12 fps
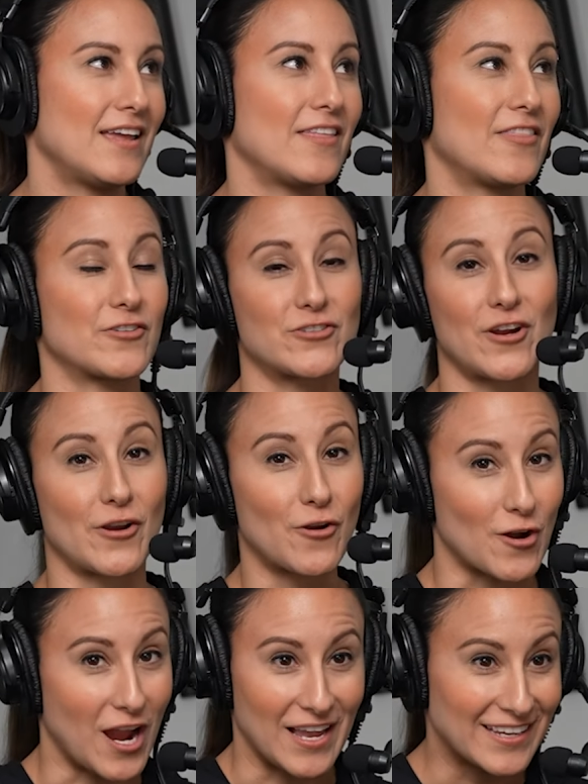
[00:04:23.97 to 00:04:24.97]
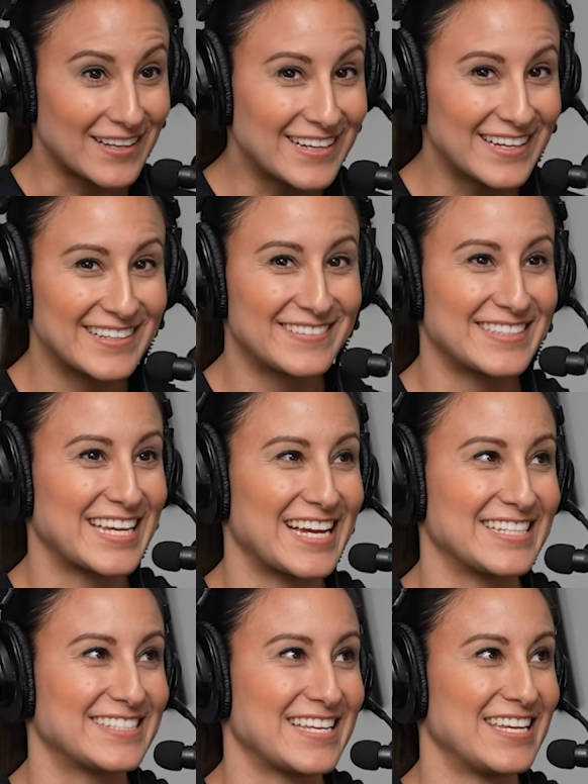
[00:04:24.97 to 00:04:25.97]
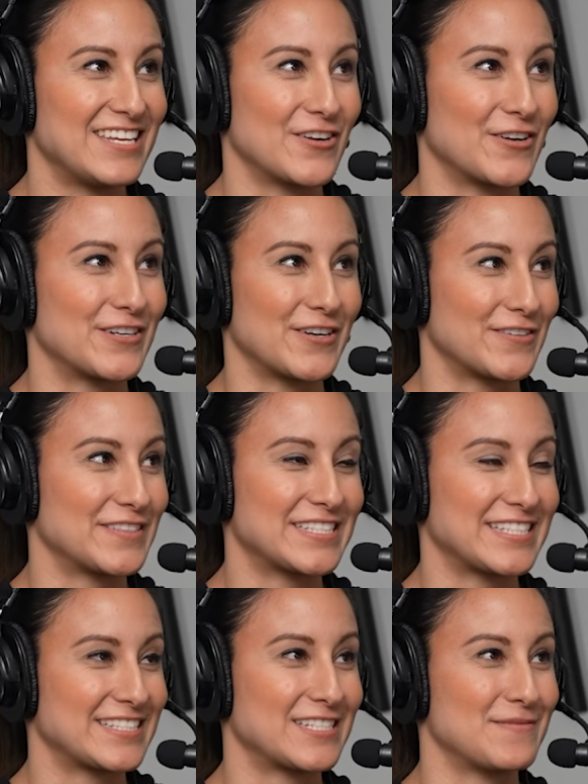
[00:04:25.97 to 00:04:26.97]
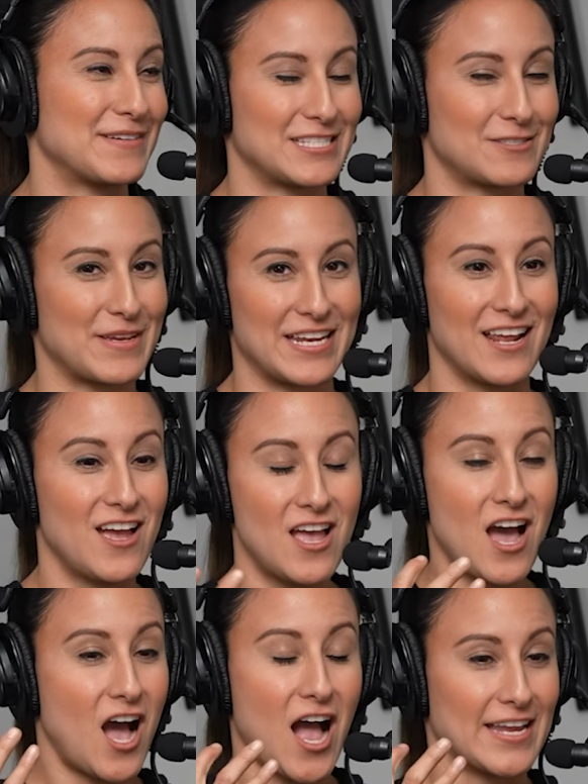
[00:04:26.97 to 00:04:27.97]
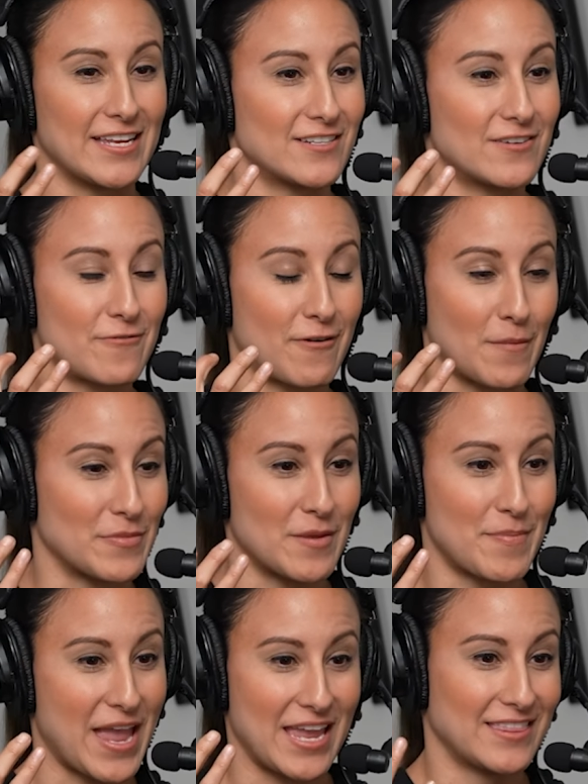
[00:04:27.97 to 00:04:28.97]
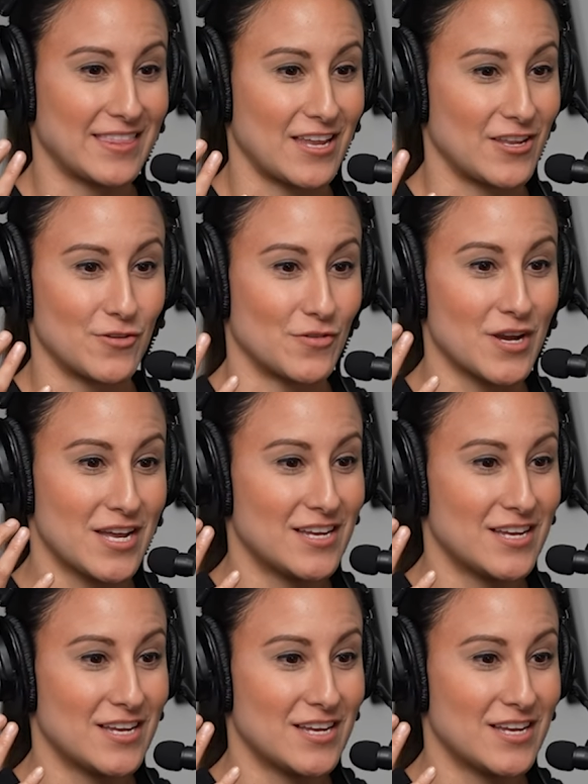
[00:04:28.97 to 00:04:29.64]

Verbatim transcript: either start crying because your nervous system has been heightened from the pain that you,